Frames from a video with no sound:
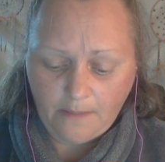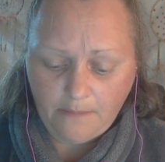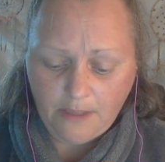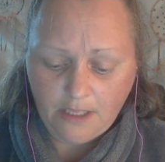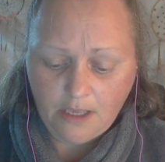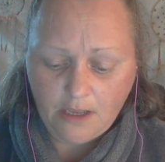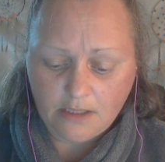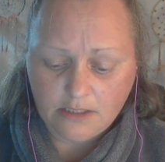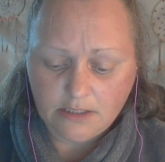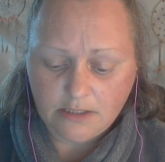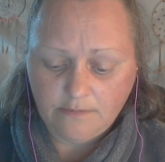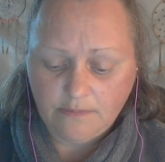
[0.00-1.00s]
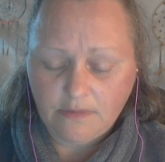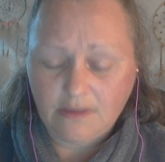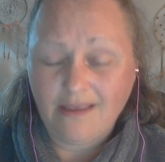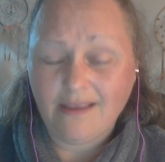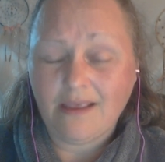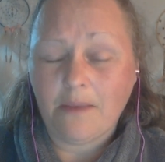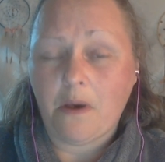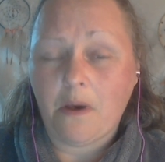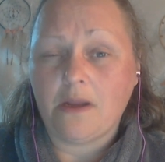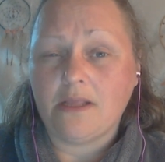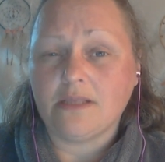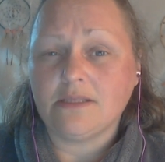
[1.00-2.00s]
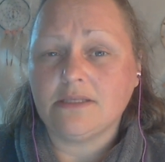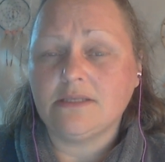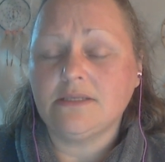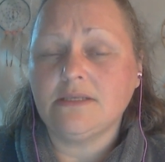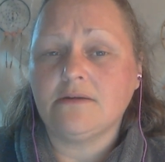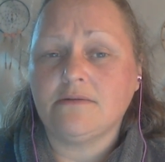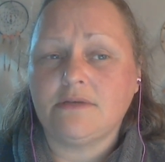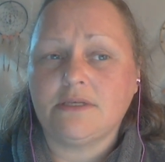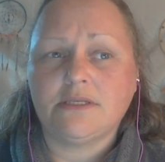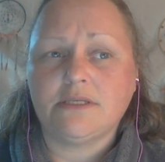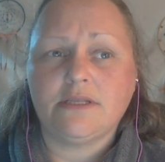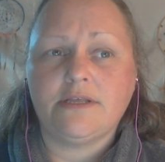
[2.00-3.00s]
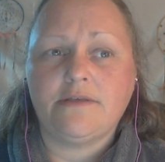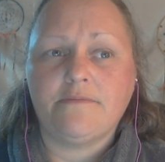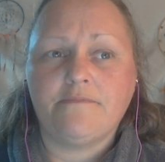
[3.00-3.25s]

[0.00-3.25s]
because think about it seriously.